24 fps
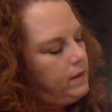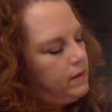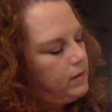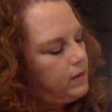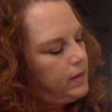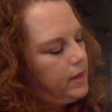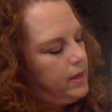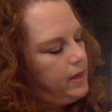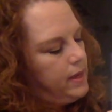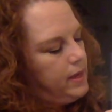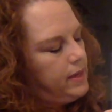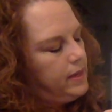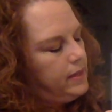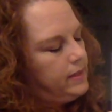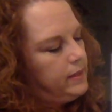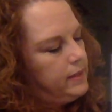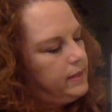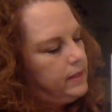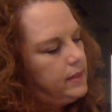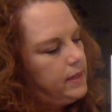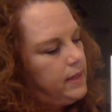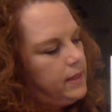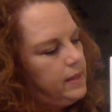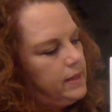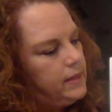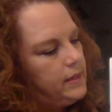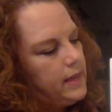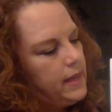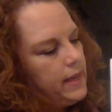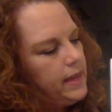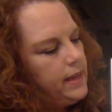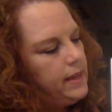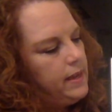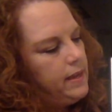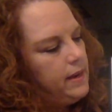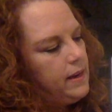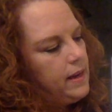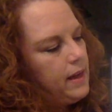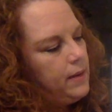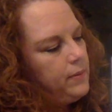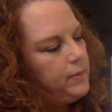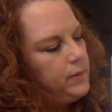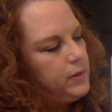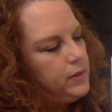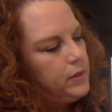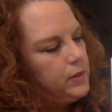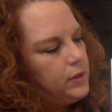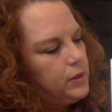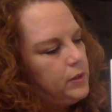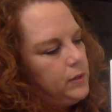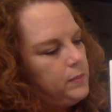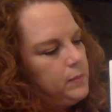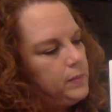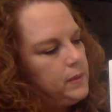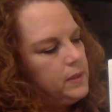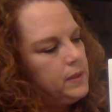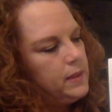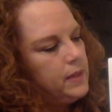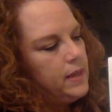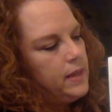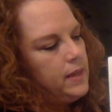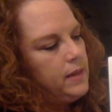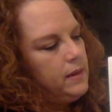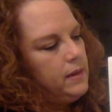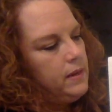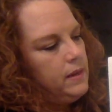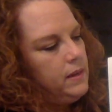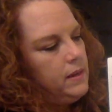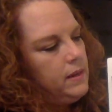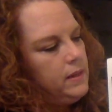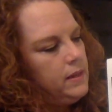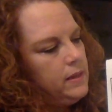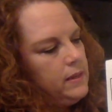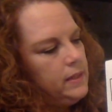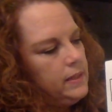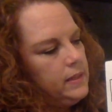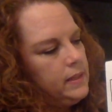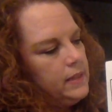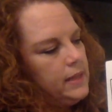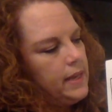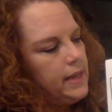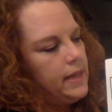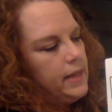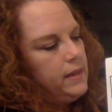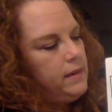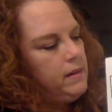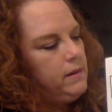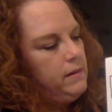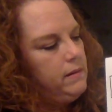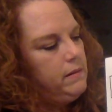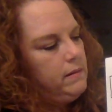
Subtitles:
Okay, in suntan, I would scoop sun, tan,